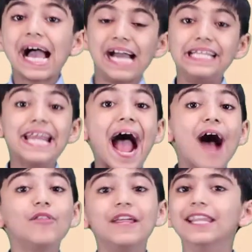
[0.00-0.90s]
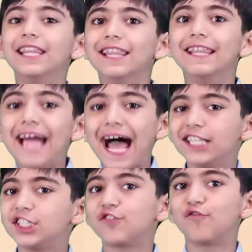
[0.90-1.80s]
And now the
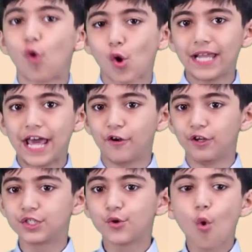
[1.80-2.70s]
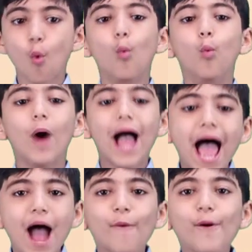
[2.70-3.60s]
last four letters,
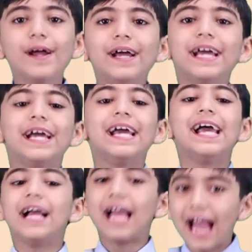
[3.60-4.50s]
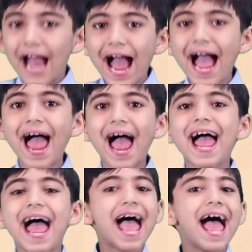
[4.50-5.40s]
Waw,
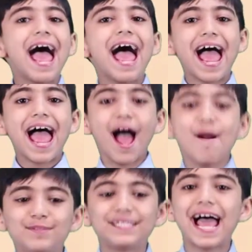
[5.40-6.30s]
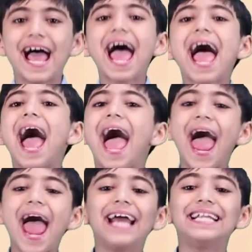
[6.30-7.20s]
Ha, Hamza,
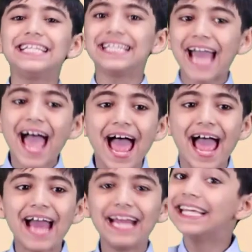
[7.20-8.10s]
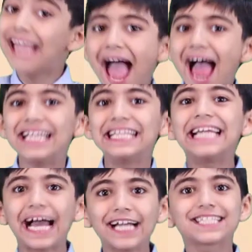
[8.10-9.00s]
and Ya. Yeah, the
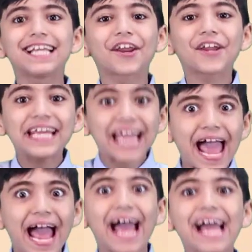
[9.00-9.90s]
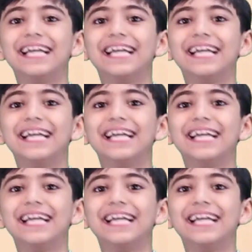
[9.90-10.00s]
last letter, yeah.